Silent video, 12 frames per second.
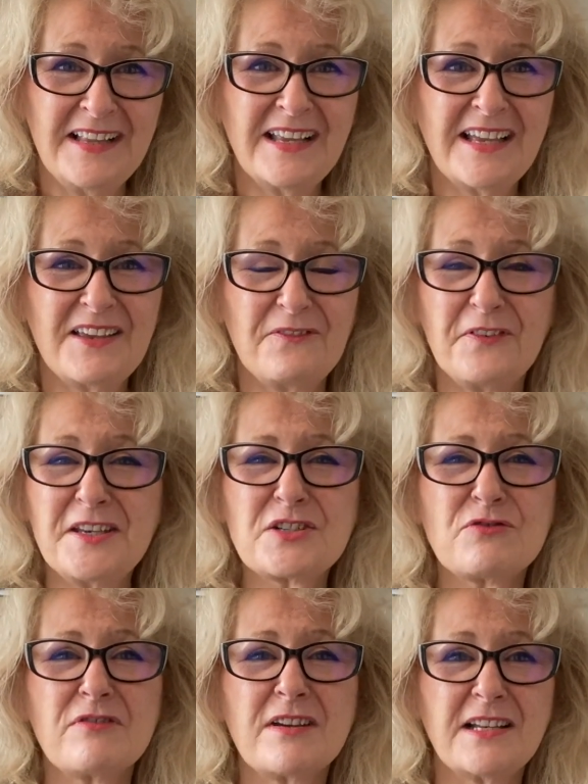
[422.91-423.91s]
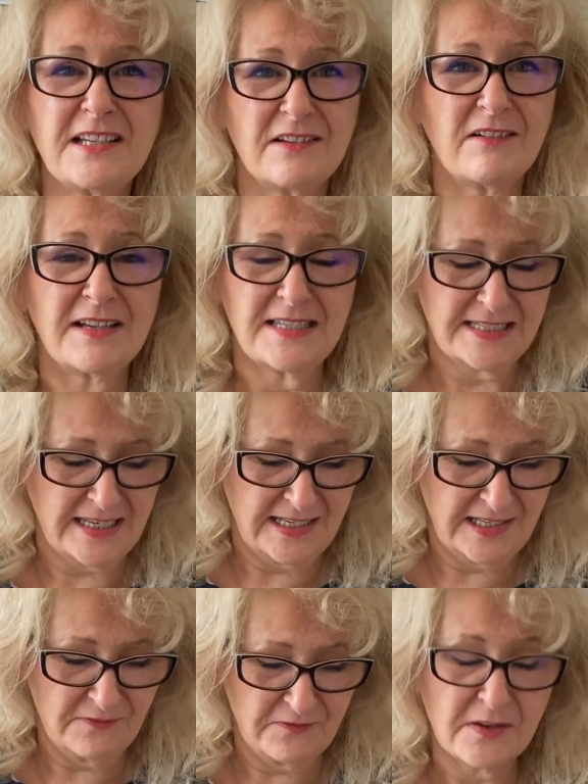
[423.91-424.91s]
It fits really nice and
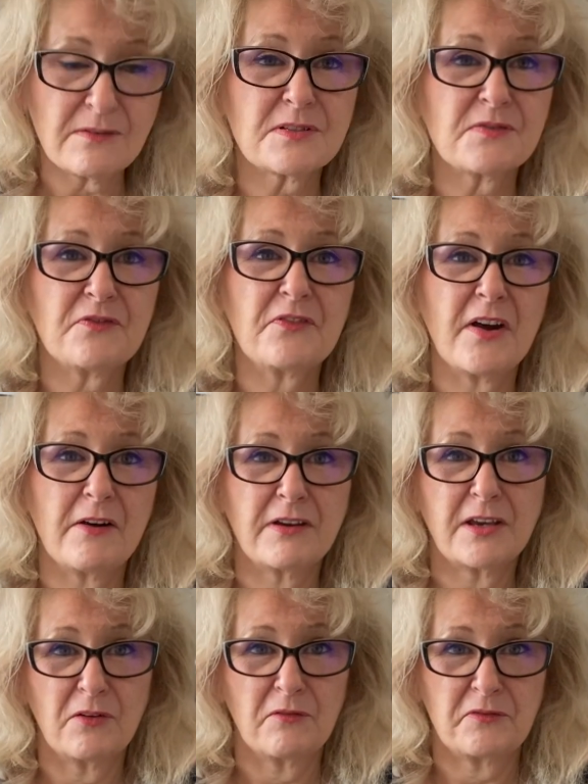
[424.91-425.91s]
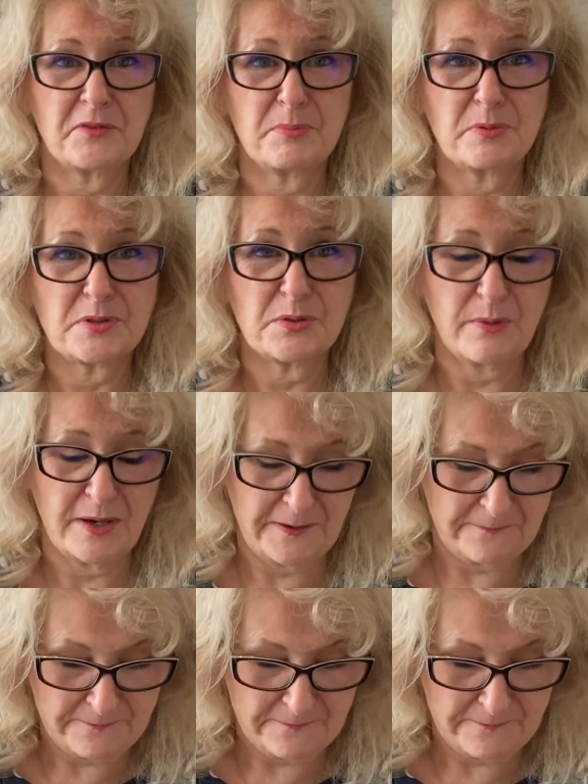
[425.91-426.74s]
it feels very comfortable to wear.